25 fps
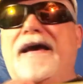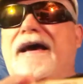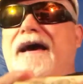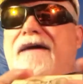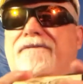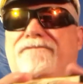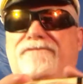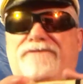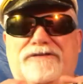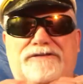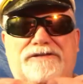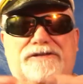
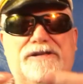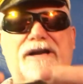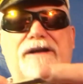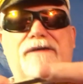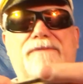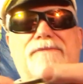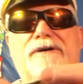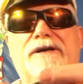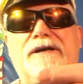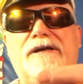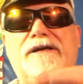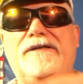For
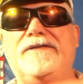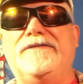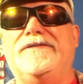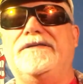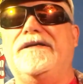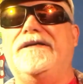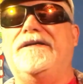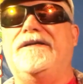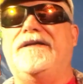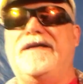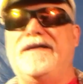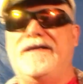some
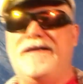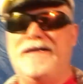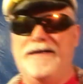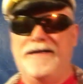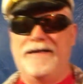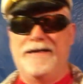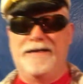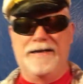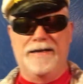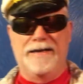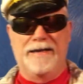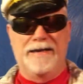reason,
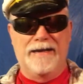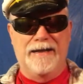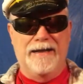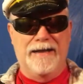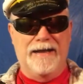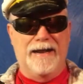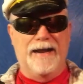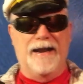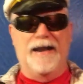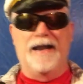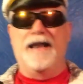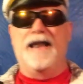
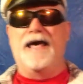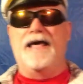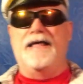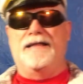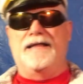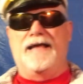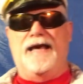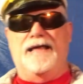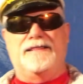I